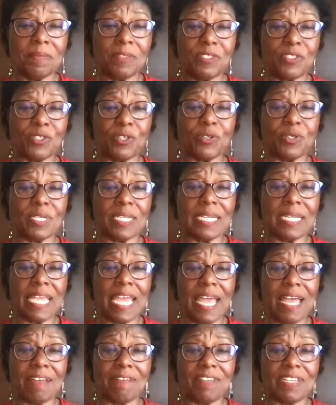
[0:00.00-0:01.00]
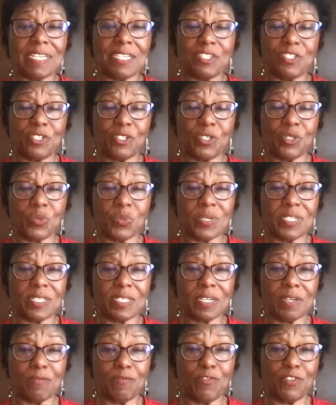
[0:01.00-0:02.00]
certainly have issues
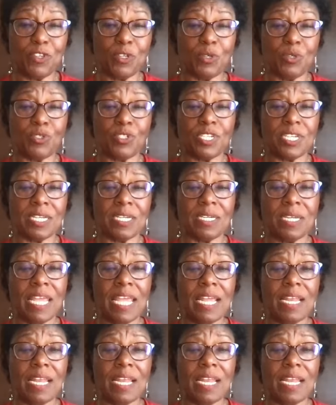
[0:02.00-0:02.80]
with confusion,